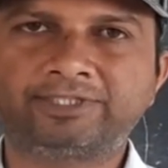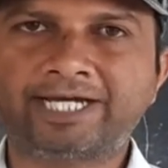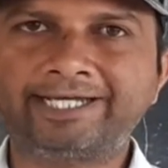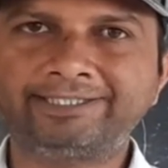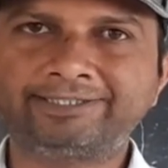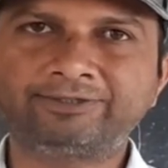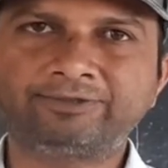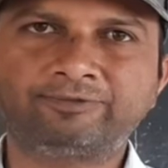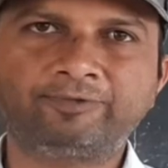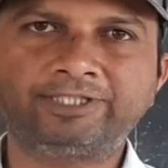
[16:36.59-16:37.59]
The
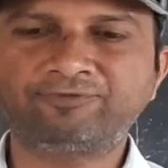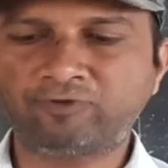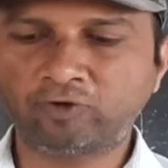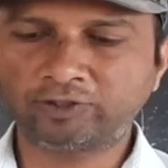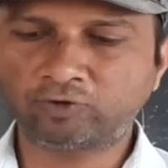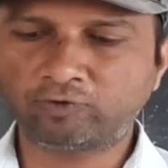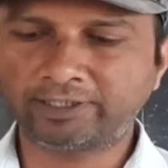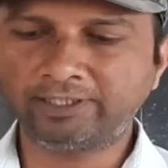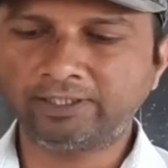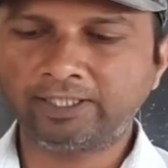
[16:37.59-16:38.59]
ice which floats
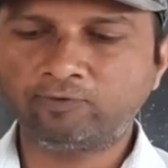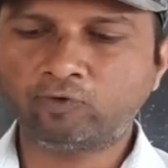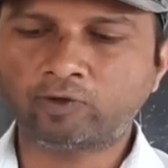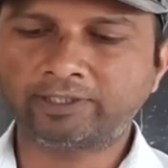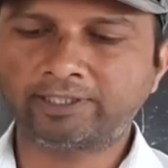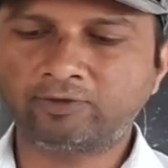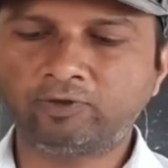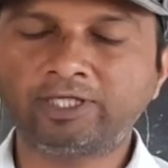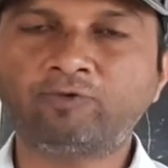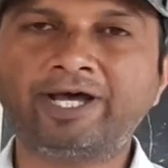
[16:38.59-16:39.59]
over the water.
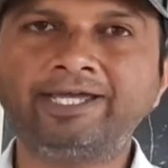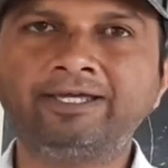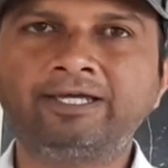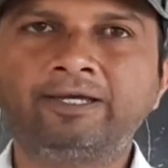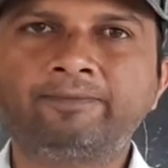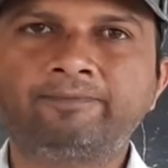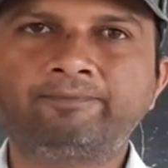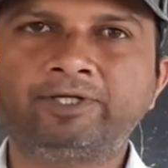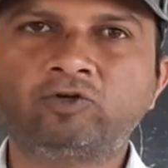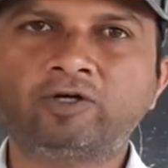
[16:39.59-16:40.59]
Okay,
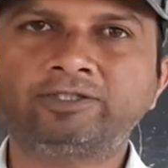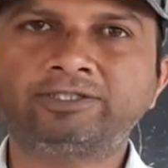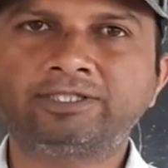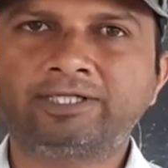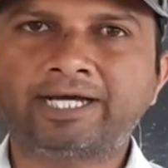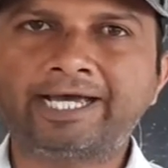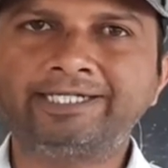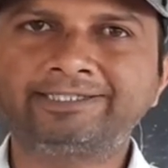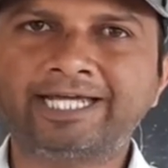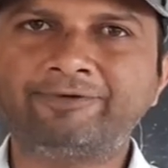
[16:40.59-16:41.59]
why? Because
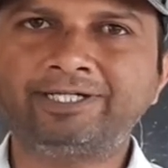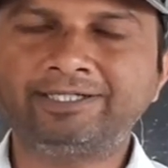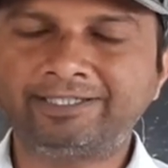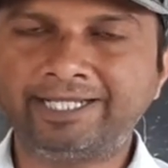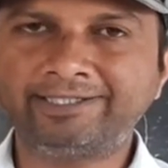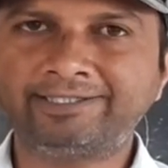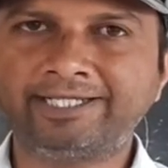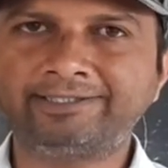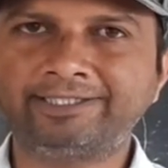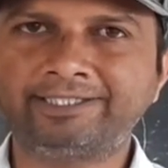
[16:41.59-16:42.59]
ice having less
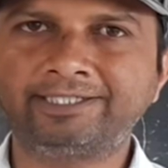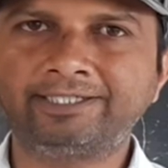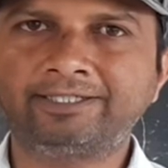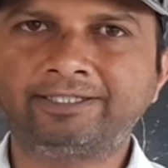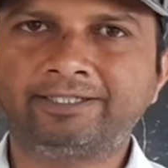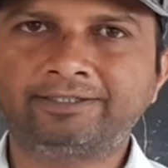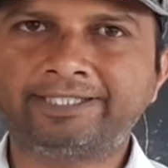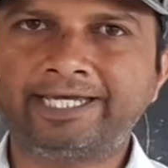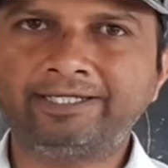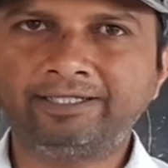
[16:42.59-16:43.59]
density
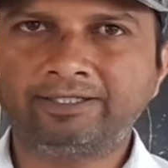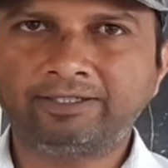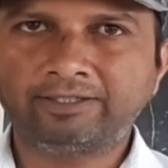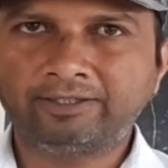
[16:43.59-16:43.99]
than